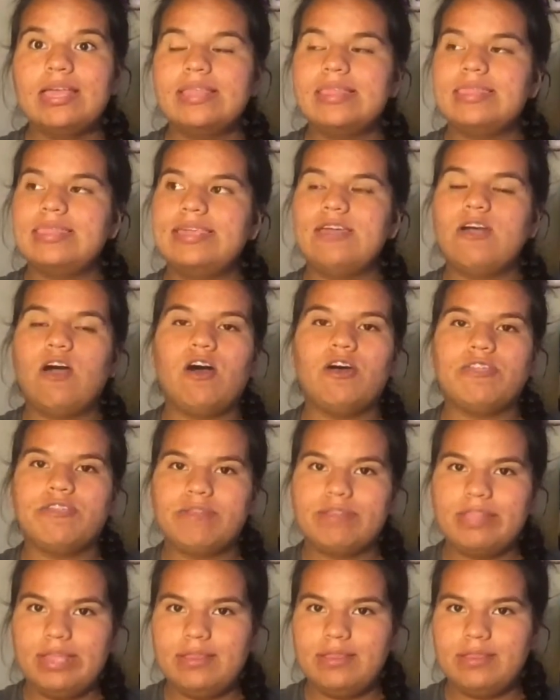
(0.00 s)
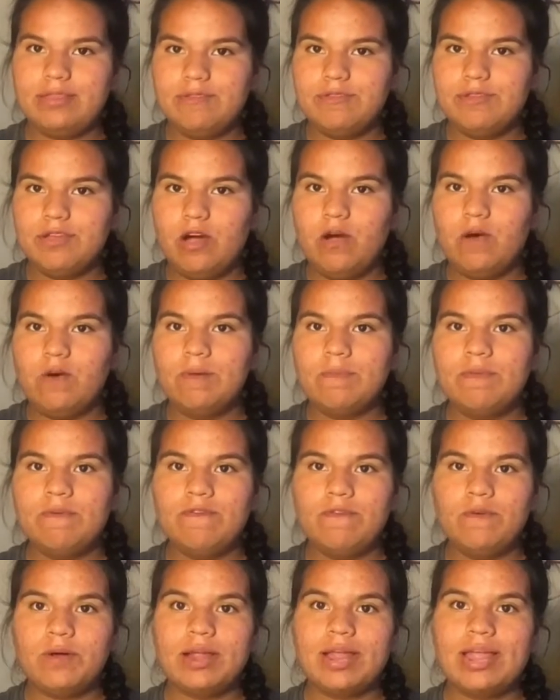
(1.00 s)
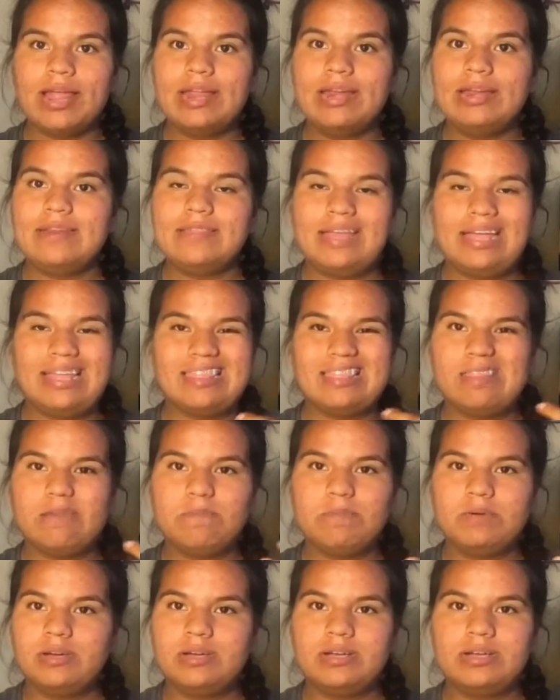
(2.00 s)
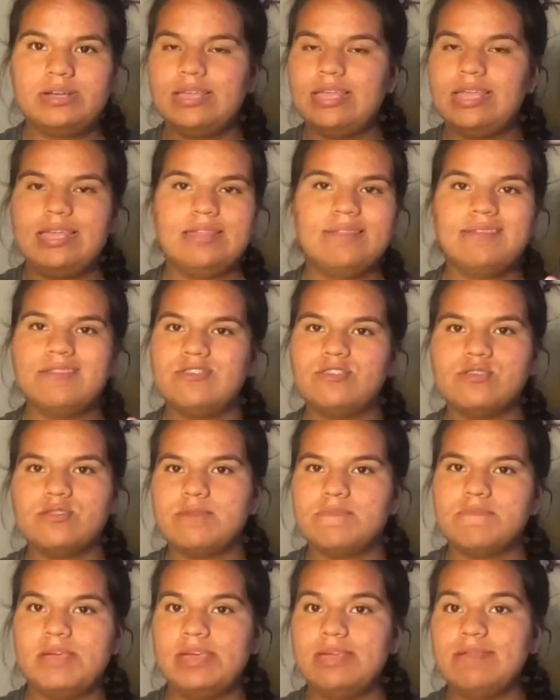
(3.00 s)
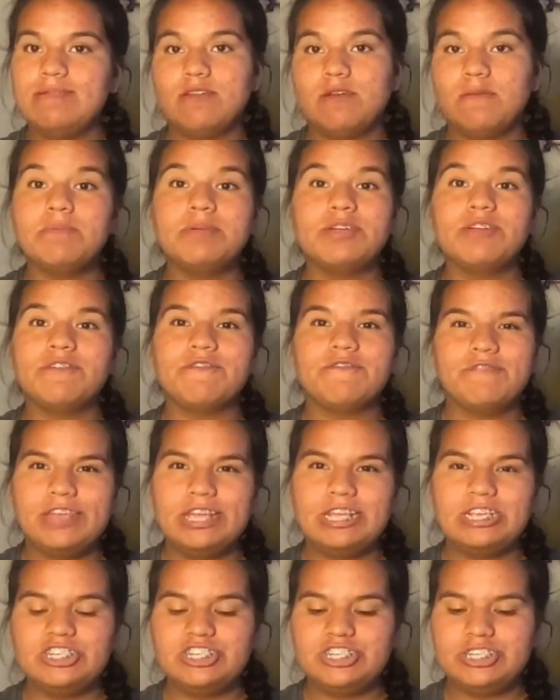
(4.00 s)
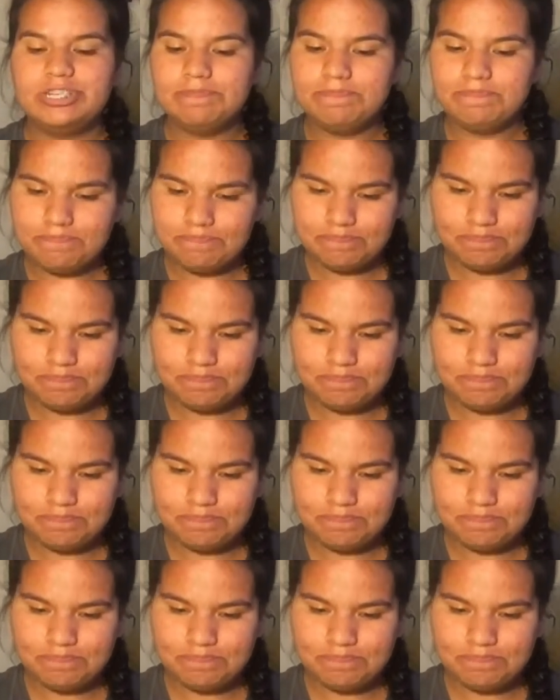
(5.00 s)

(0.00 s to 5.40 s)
the author lets you know beforehand that the book is just based on pure fiction.